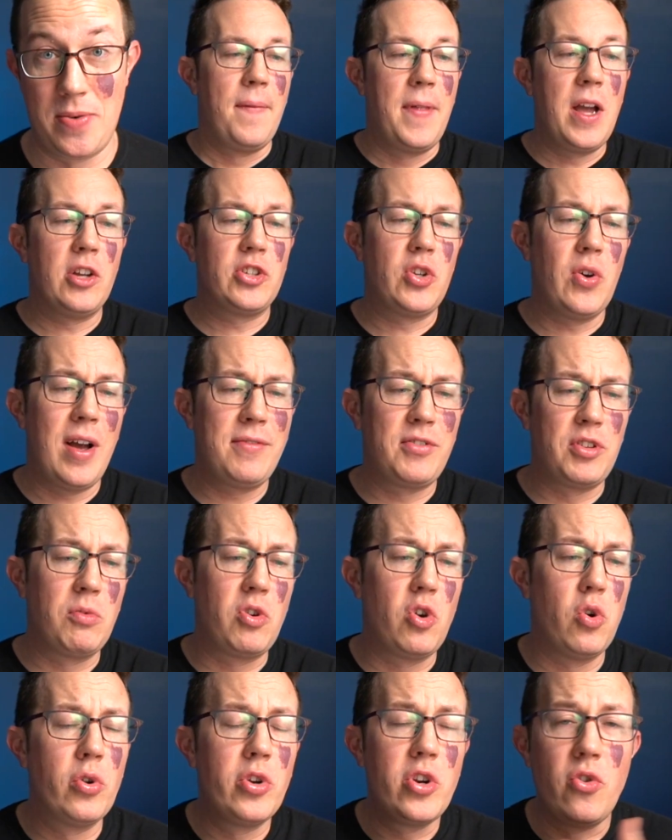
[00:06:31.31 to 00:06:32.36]
They also have some
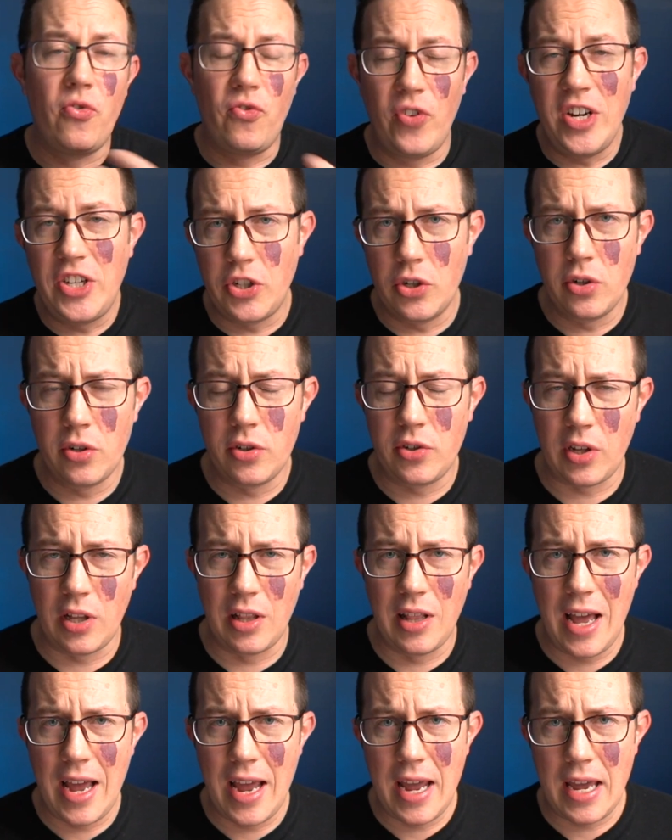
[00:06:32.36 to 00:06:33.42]
cool new features,
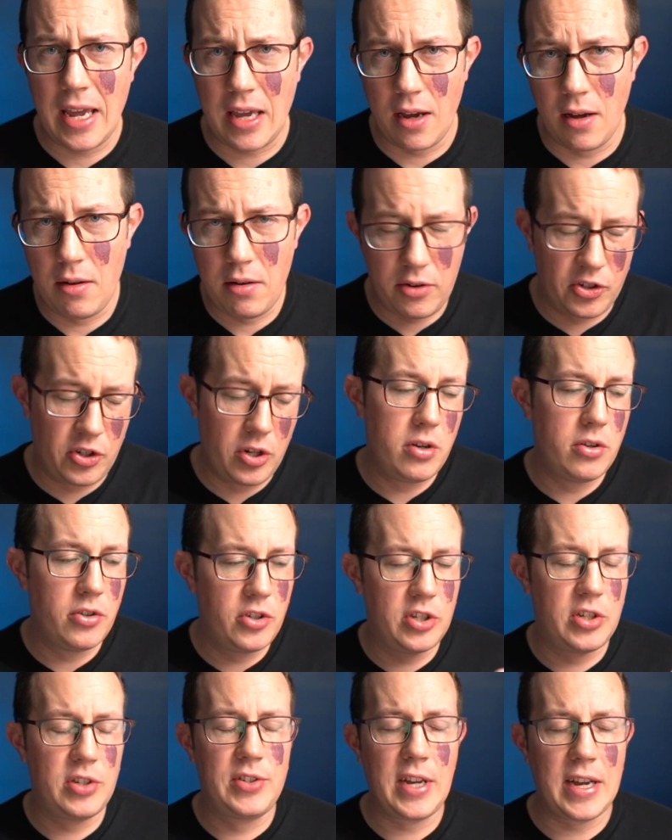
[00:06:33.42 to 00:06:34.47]
like I'll show you in
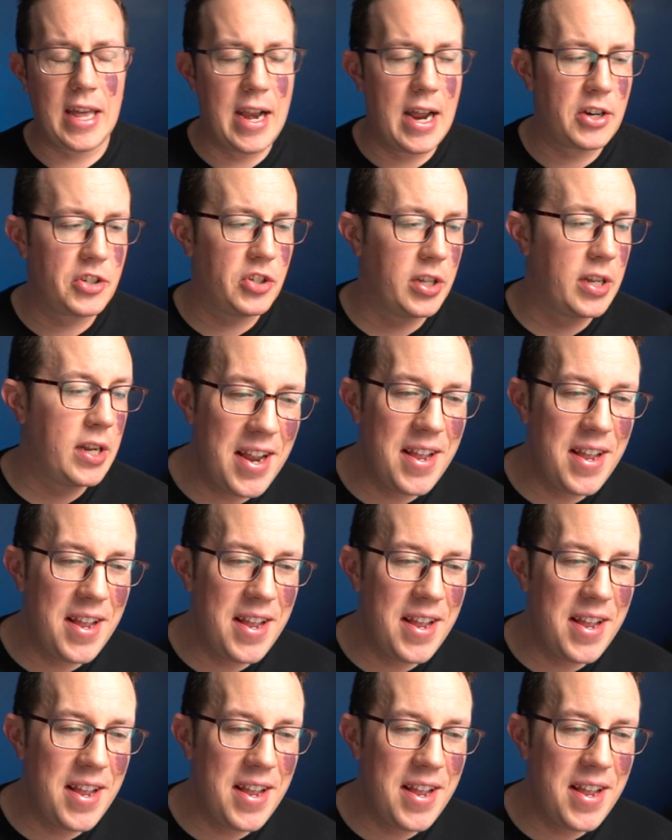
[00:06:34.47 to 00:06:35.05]
just a second, actually.